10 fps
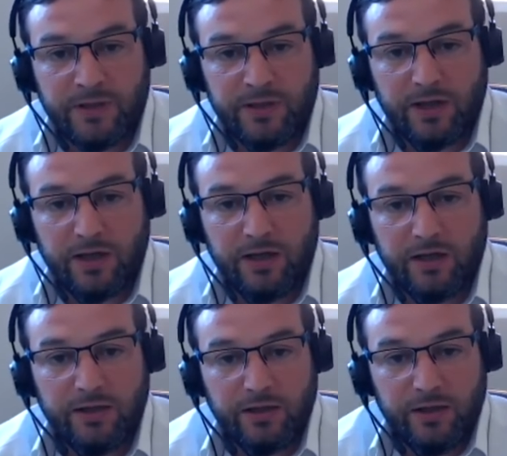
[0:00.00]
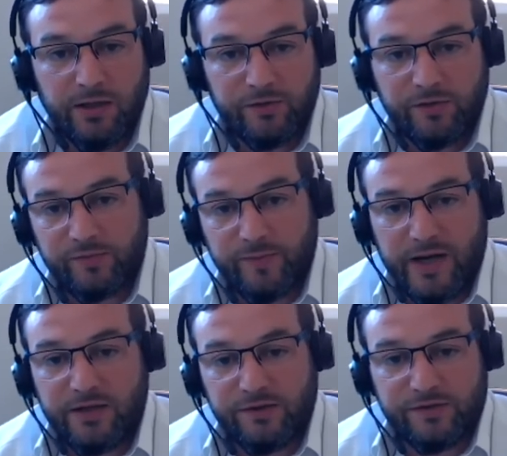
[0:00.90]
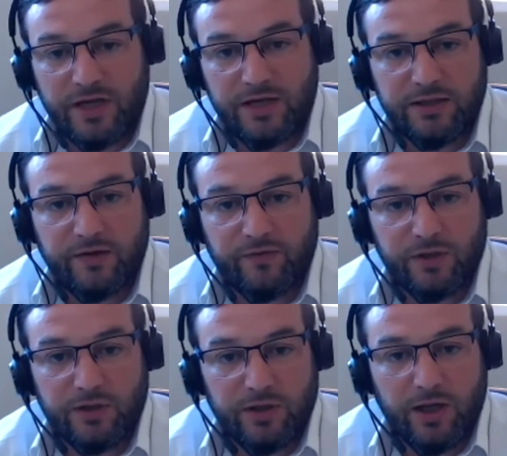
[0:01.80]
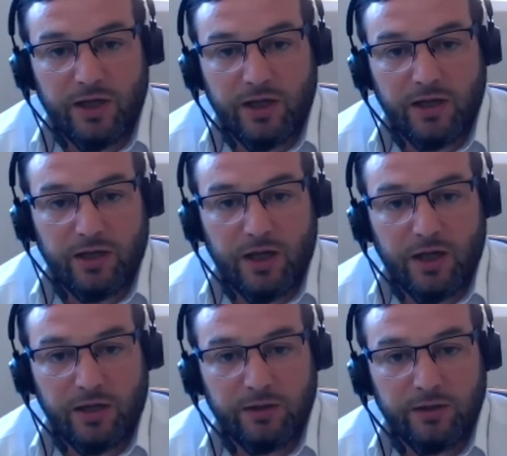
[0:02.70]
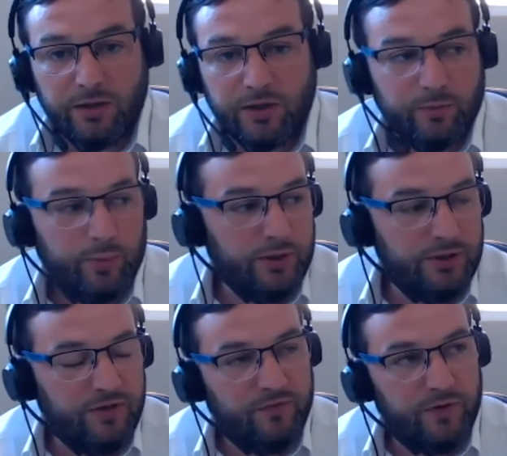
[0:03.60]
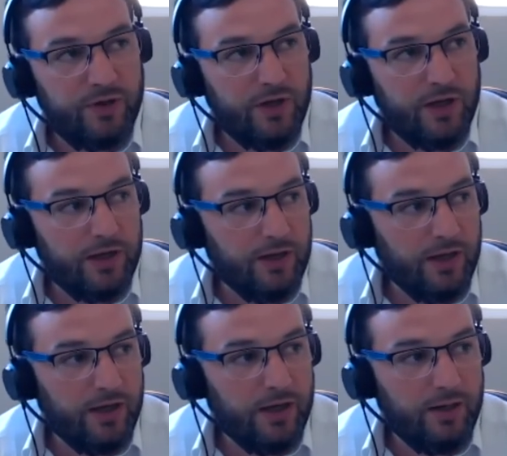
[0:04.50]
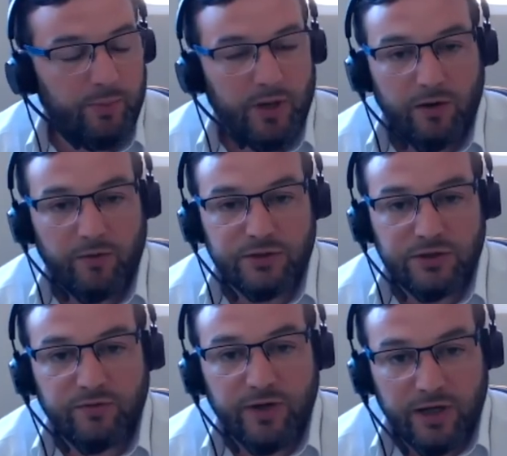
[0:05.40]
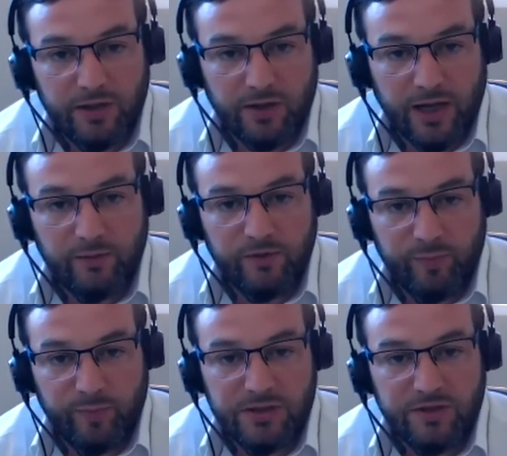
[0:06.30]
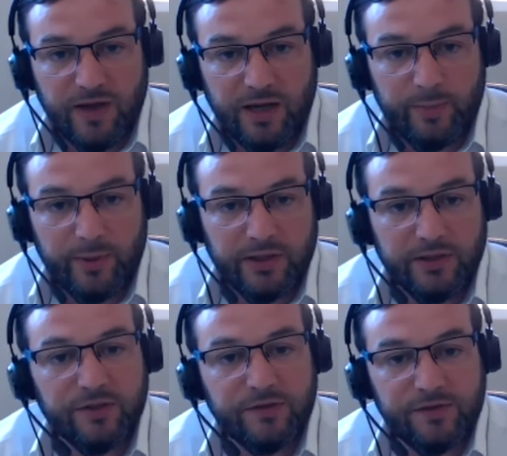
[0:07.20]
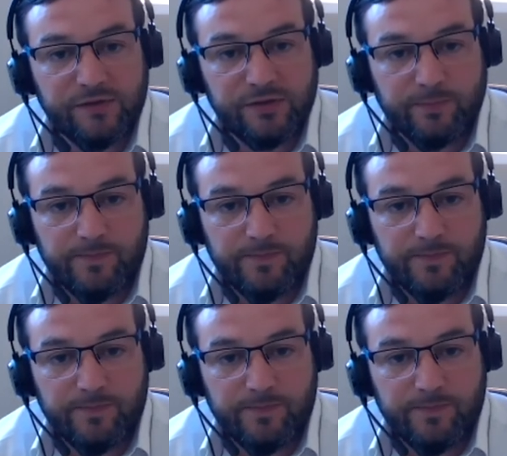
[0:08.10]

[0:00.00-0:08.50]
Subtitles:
So it's made us take a different a look and put a different priority really on how we've been developing the system.